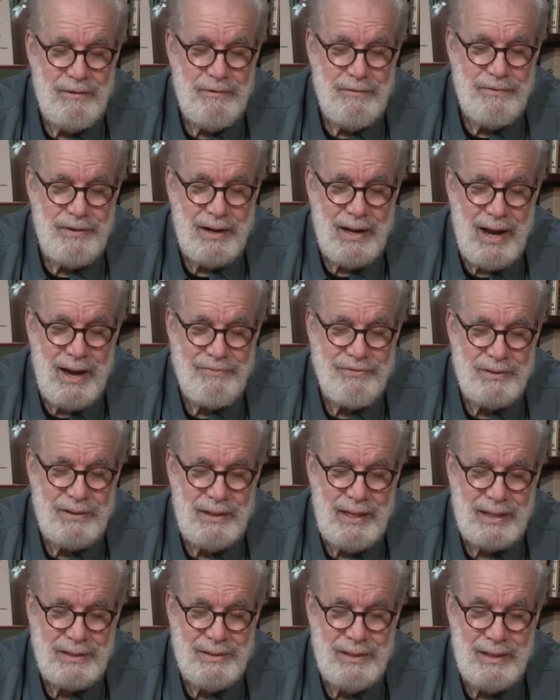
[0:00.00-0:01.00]
that I've
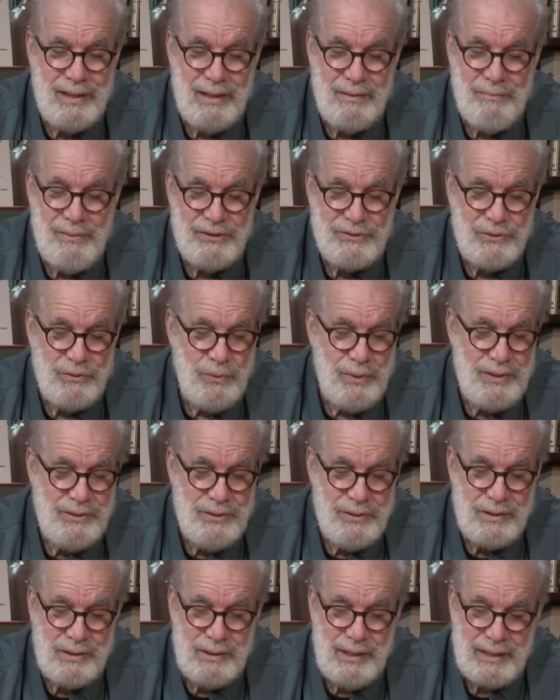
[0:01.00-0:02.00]
collected, and Mr.
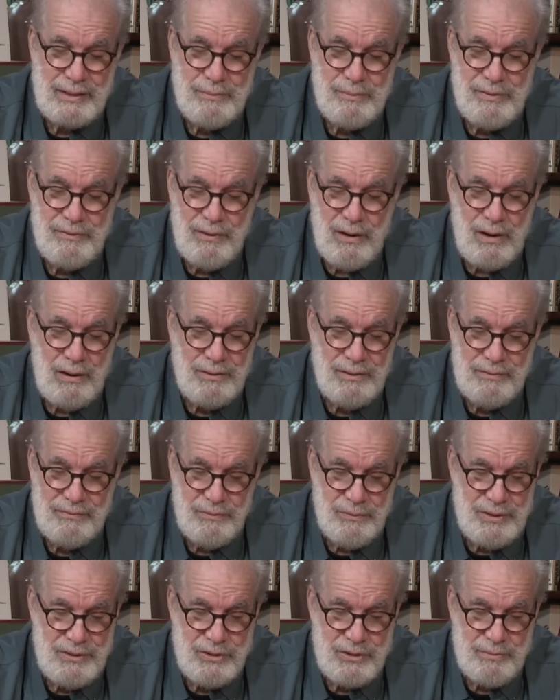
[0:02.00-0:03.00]
Wizard collected. All the
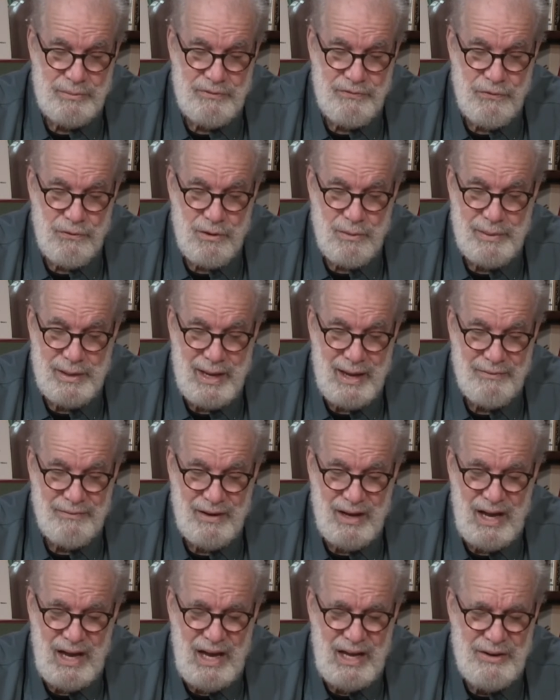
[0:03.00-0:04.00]
wizards before me have
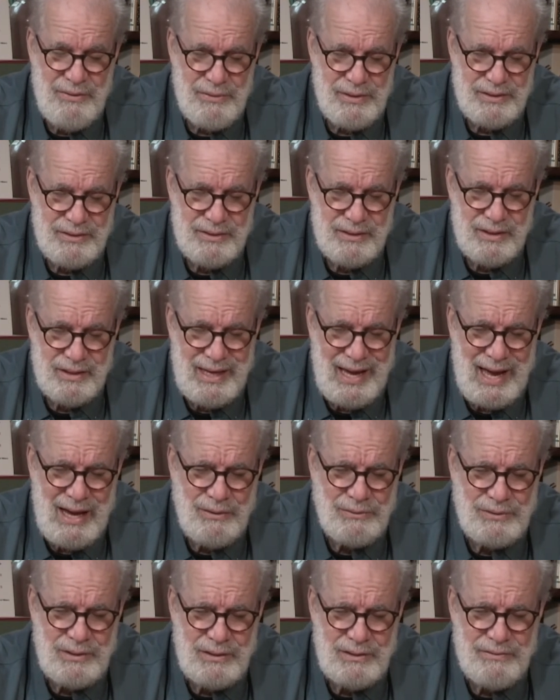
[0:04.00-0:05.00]
hundreds,
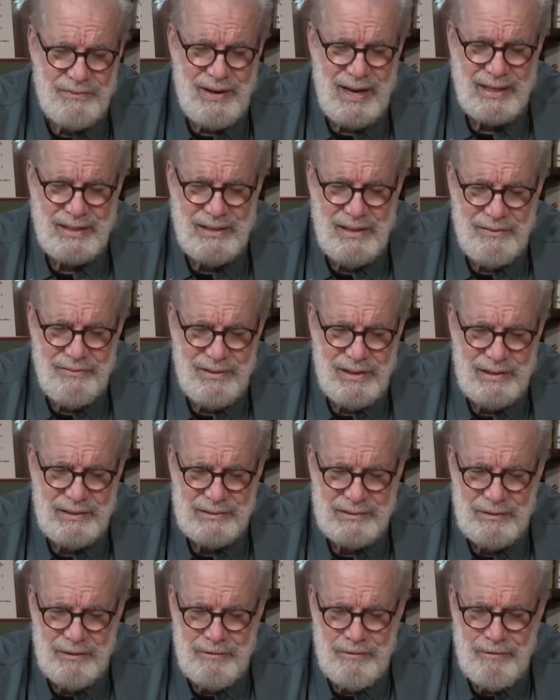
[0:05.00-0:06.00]
thousands of
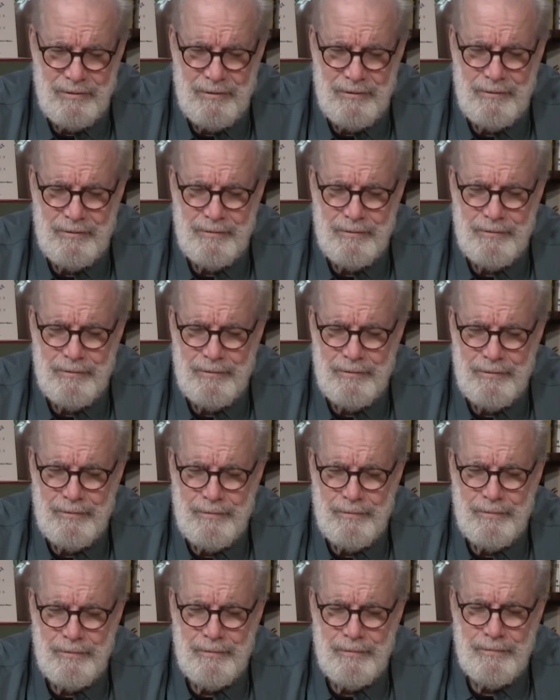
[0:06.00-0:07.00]
activities,
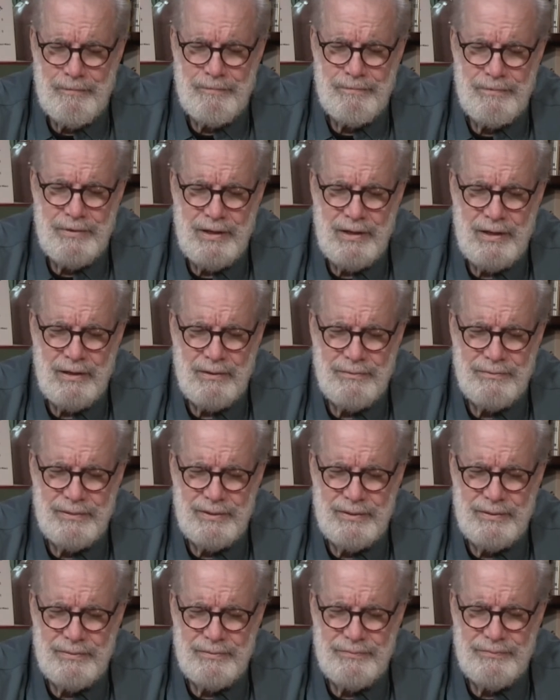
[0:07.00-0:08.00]
you know,
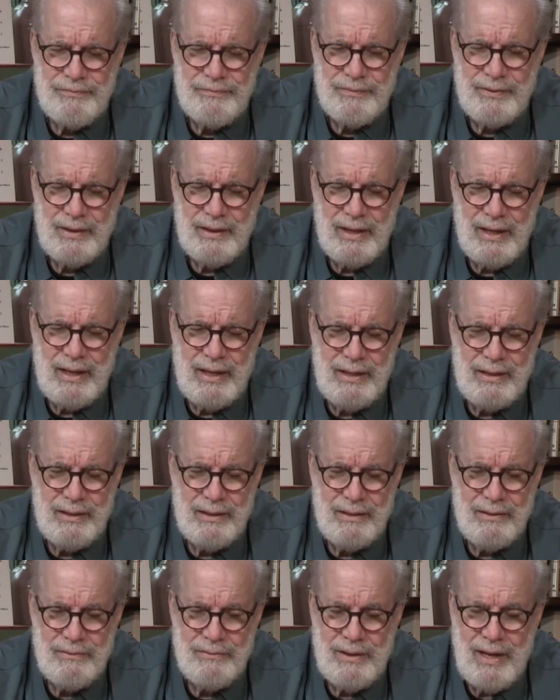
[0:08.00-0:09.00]

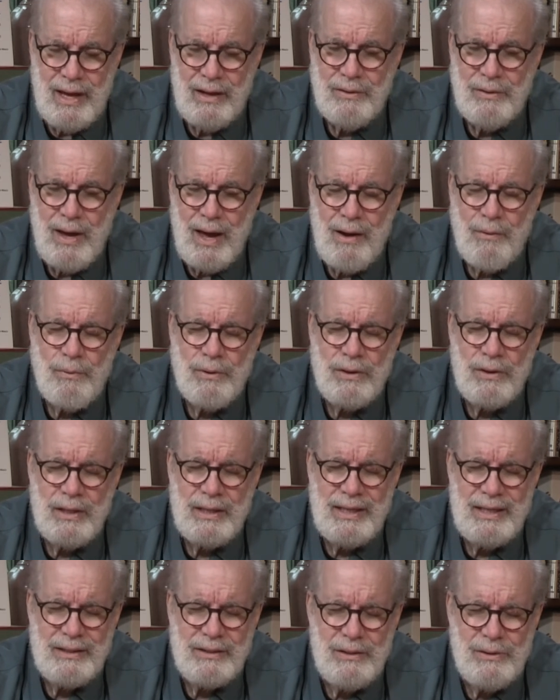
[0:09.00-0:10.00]
and how we're going to
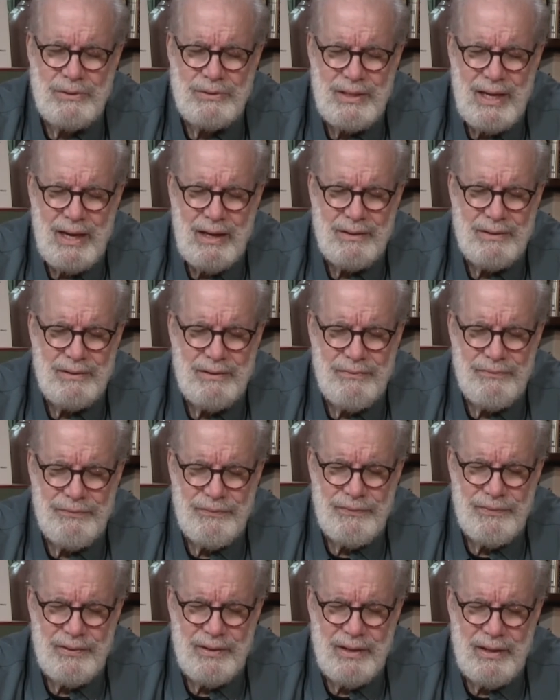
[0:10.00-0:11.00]
get those out.
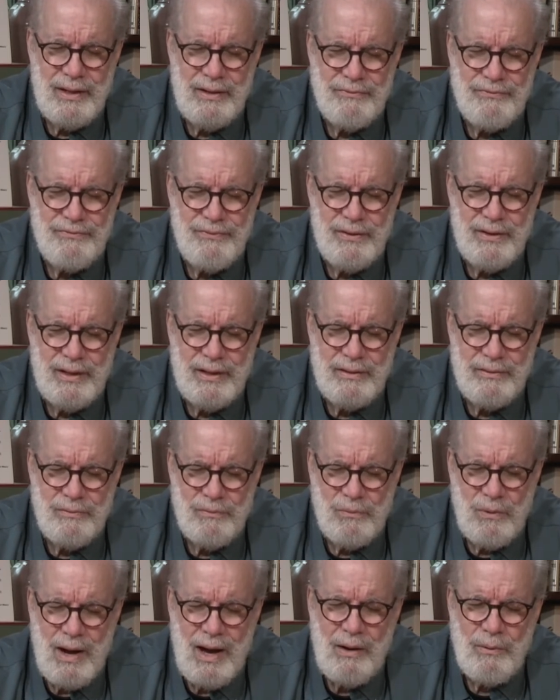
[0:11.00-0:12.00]
And
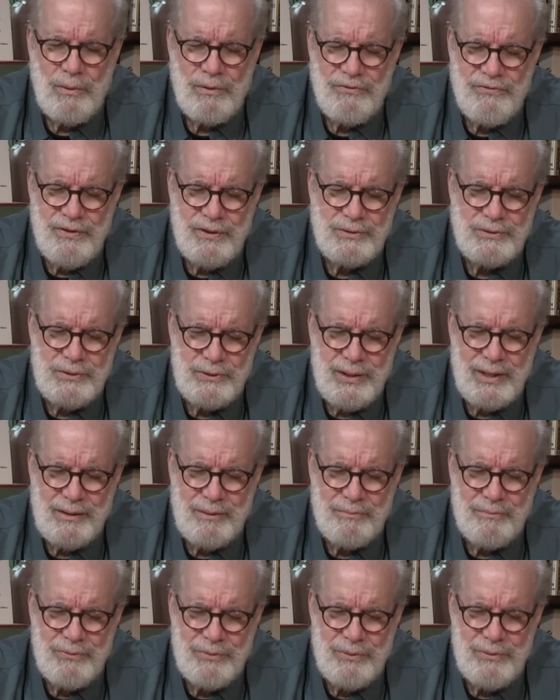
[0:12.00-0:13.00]
while we're filtering
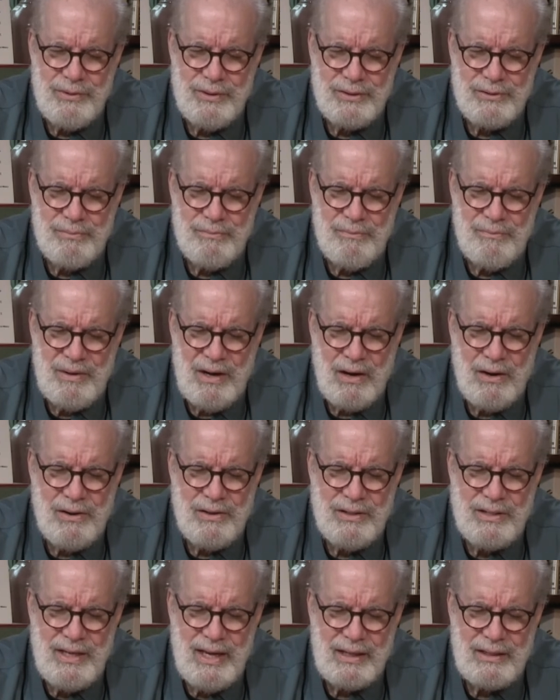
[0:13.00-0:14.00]
them through this
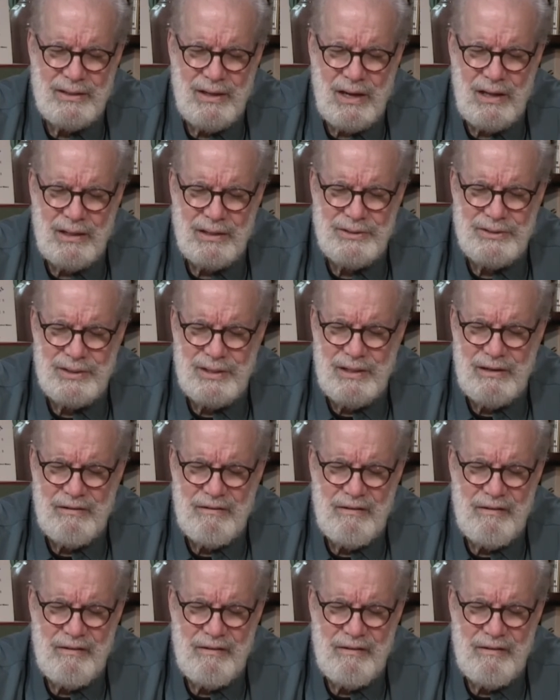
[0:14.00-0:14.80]
modern technology,